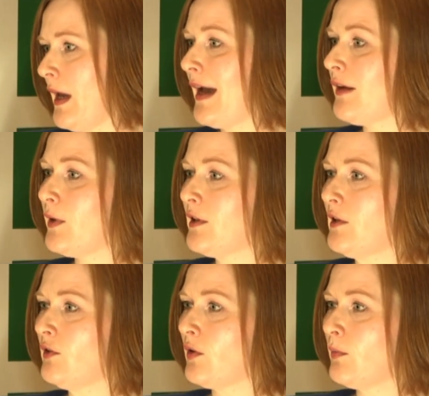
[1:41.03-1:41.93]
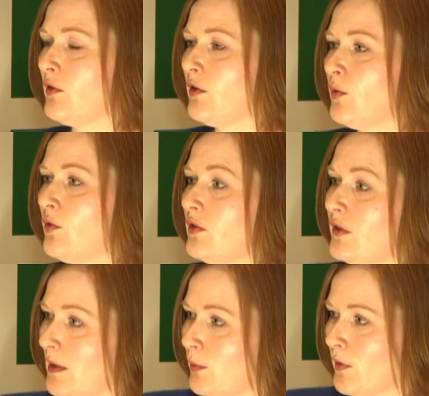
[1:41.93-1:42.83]
How do I teach them to
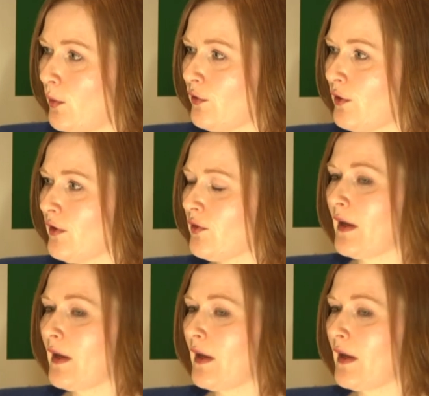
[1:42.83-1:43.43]
deal with those nerves